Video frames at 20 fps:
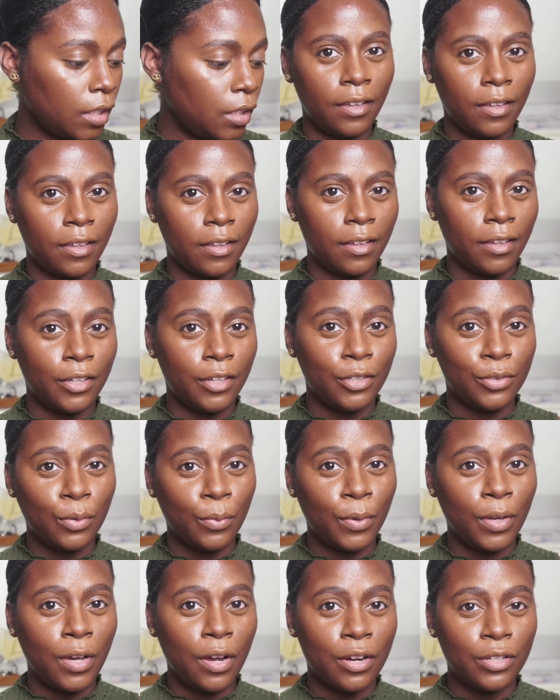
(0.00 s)
Here's where
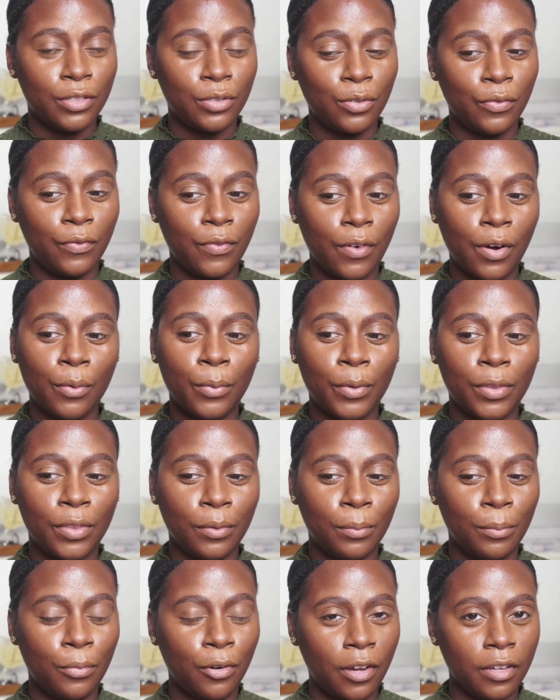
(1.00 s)
we are so far with the
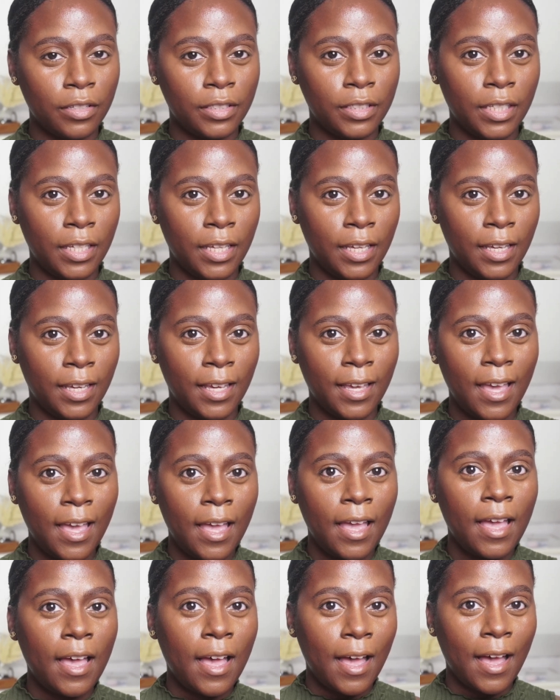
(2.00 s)
bronzing.
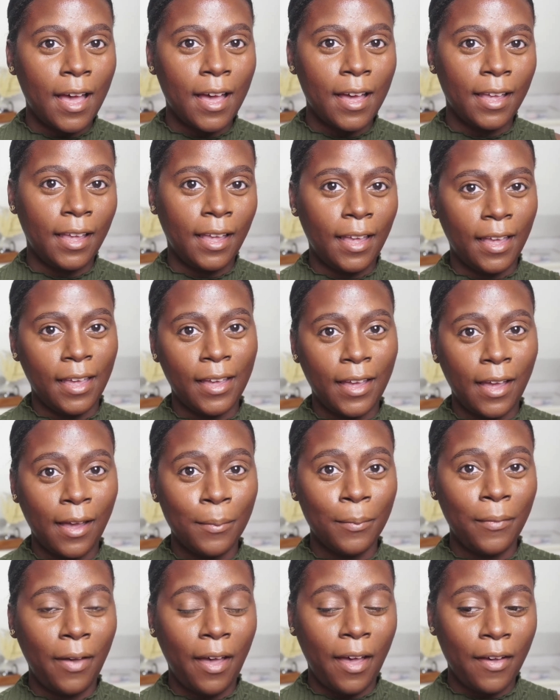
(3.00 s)
I
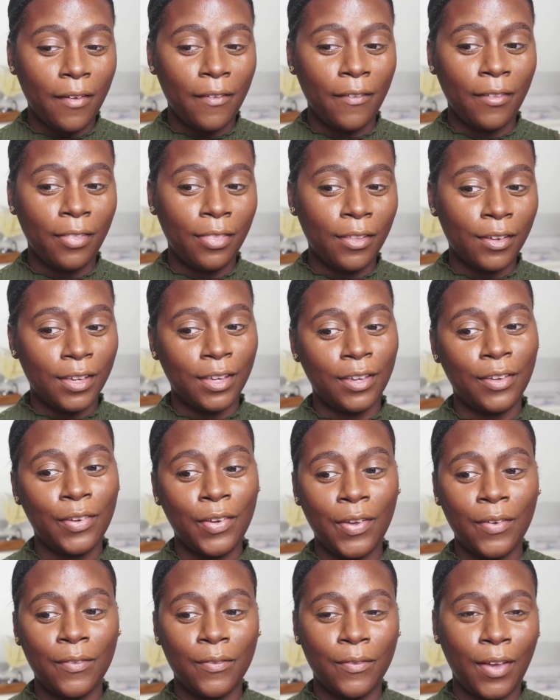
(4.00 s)
am
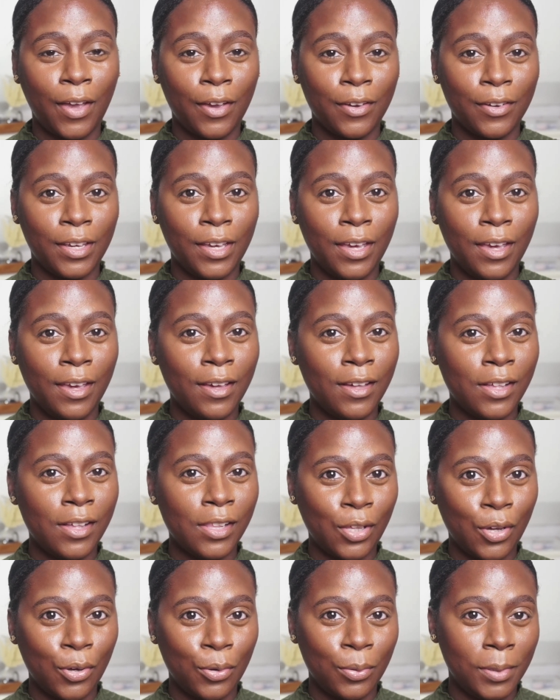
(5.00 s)
looking very
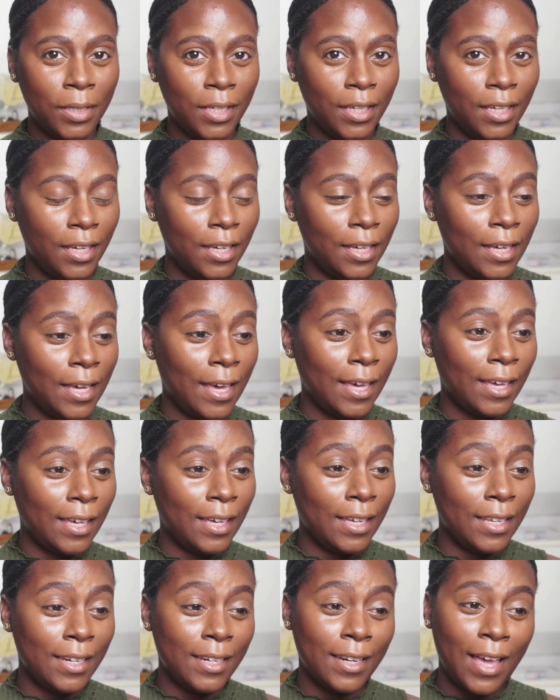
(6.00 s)
glowy
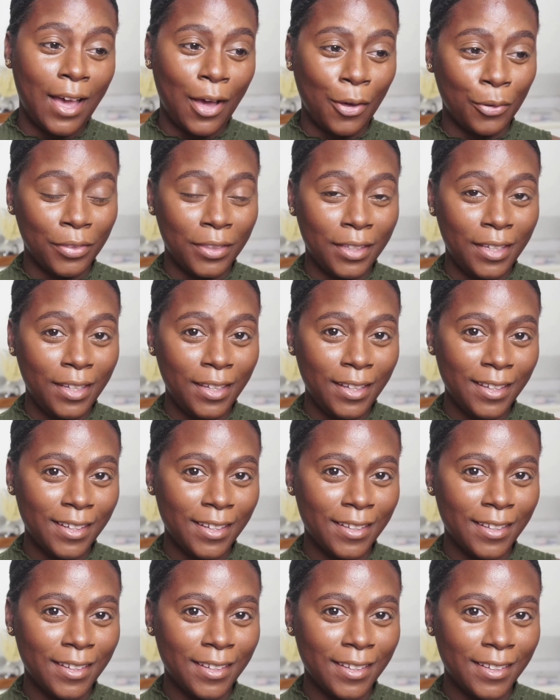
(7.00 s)
and healthy.
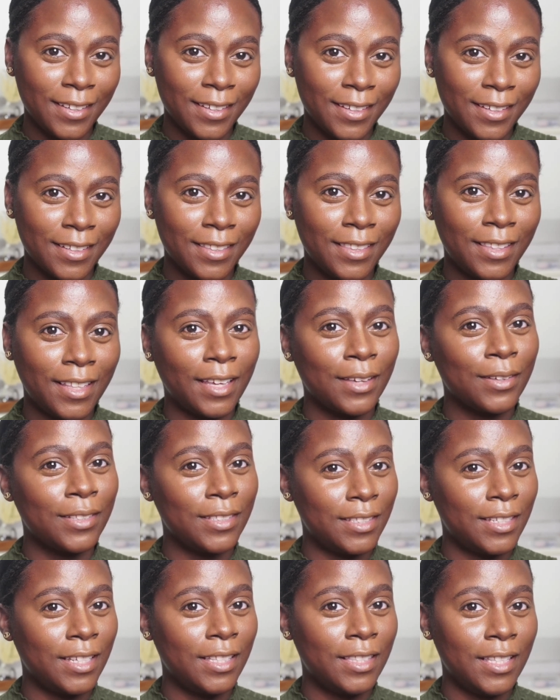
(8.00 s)
Like the
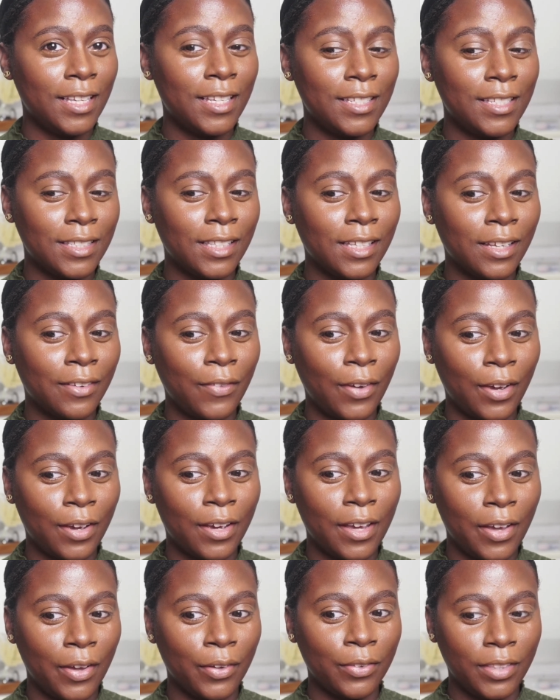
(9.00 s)
skin does look very
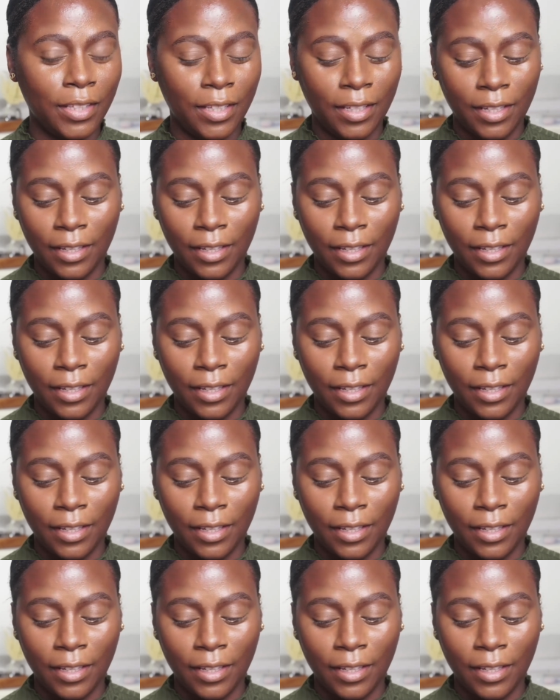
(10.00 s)
healthy.